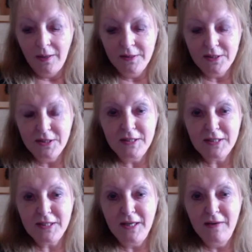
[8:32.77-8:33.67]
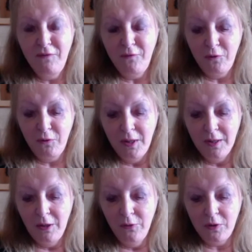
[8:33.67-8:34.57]
and his disdainful
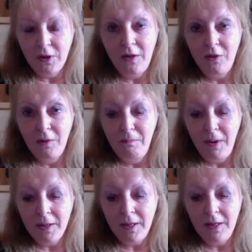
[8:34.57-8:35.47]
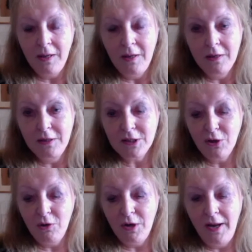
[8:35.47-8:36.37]
look at their mucky,
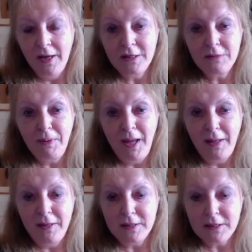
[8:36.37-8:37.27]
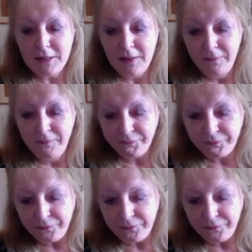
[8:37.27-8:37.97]
disorganised palettes.